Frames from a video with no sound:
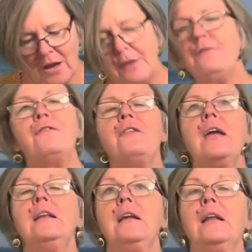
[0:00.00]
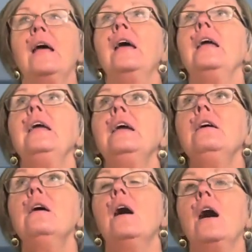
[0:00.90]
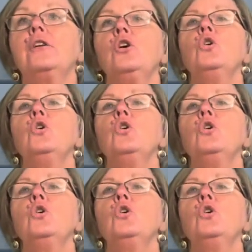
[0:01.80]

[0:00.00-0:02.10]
unfading in God,